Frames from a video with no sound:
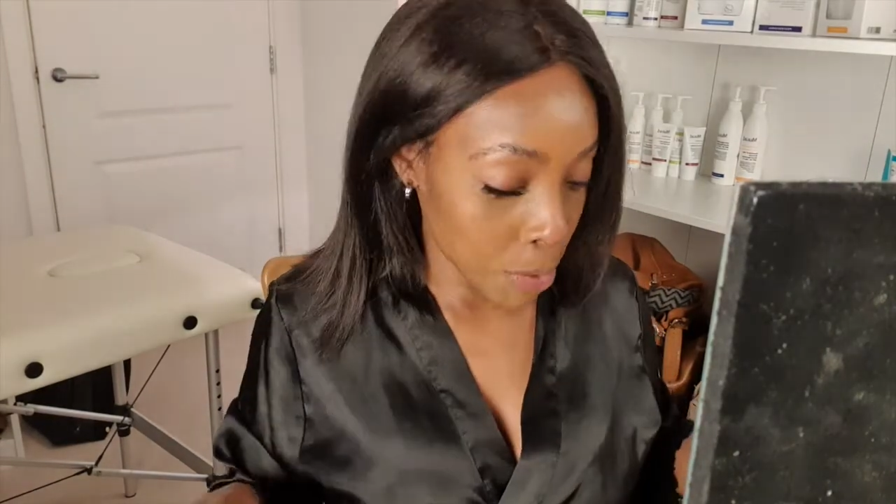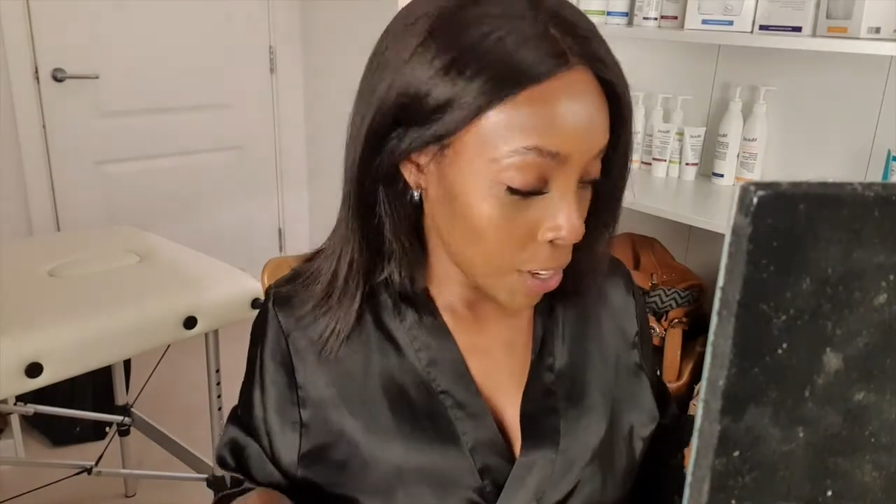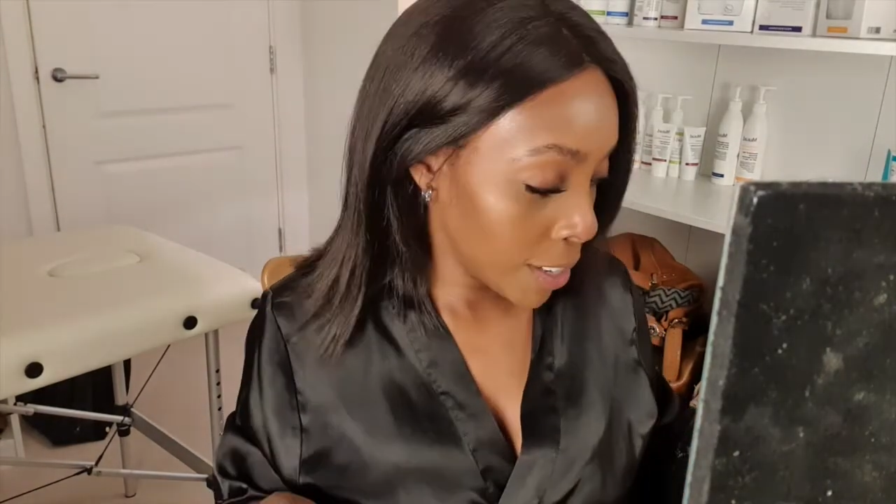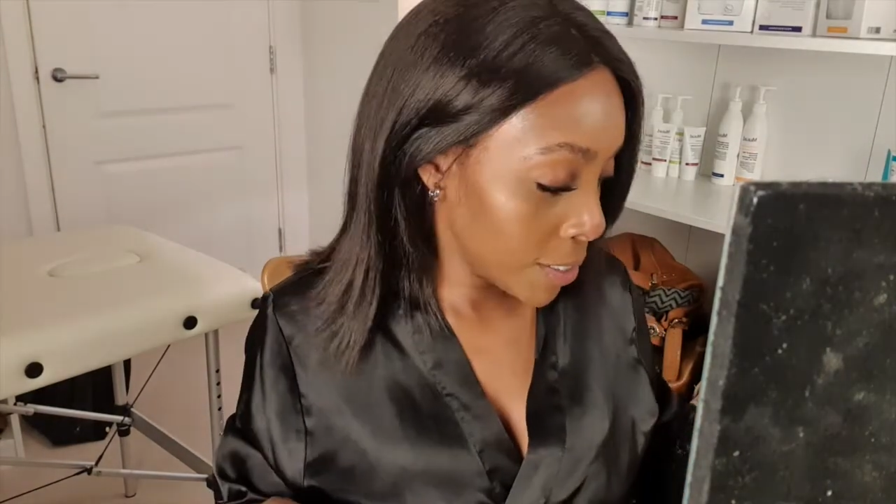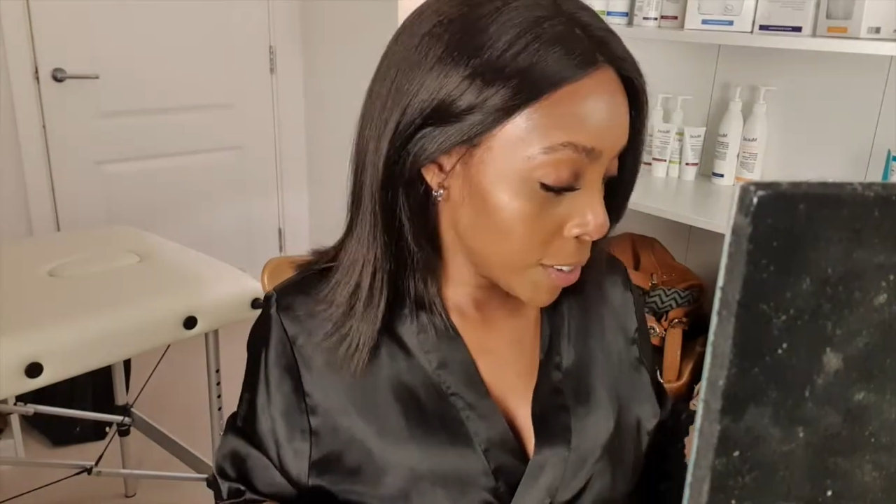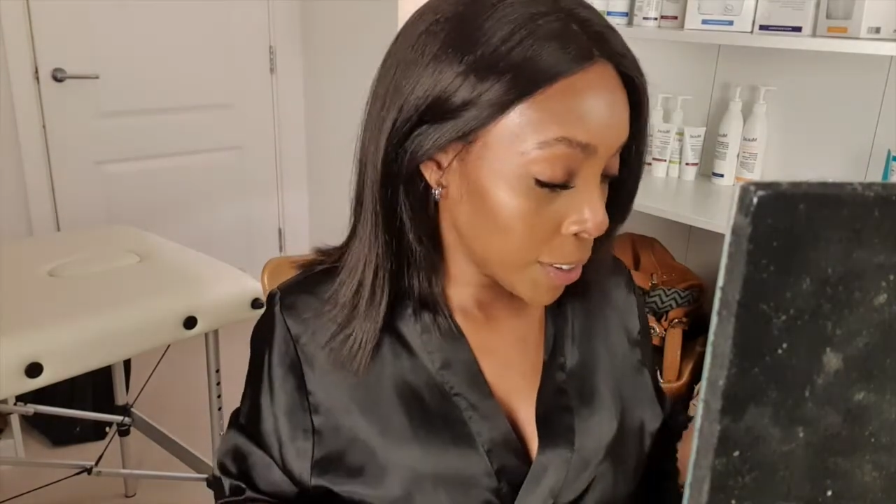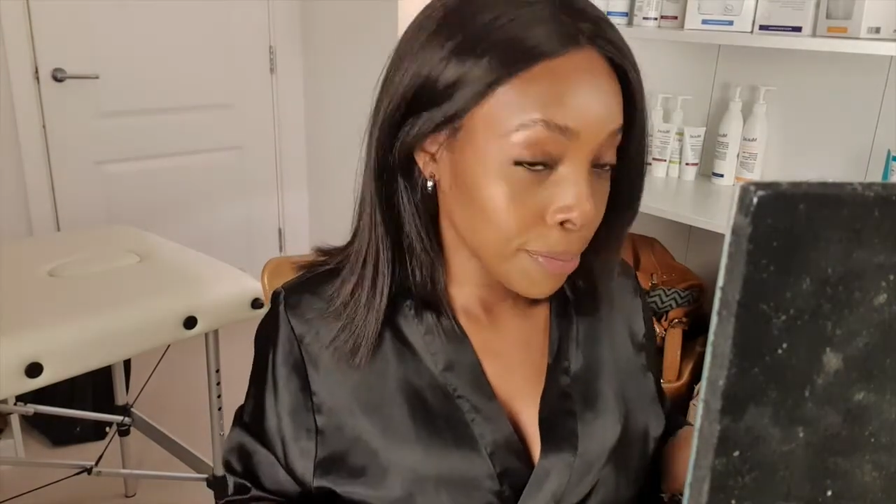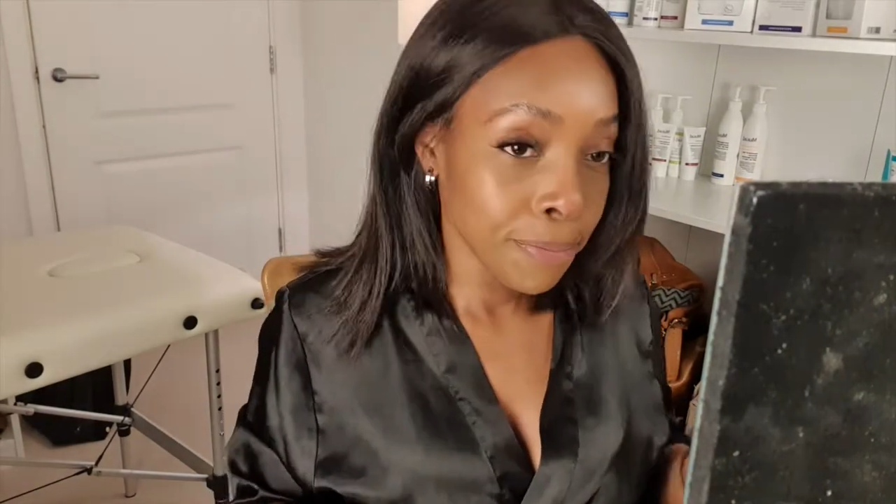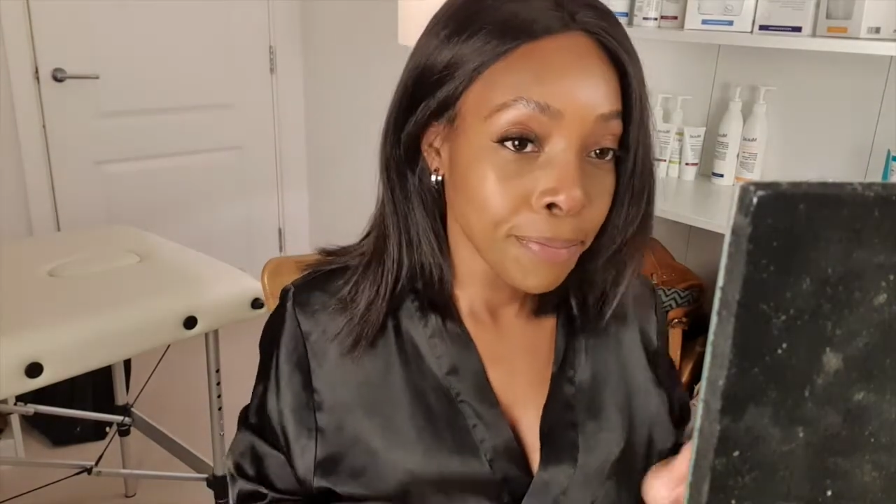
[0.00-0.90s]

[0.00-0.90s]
changer?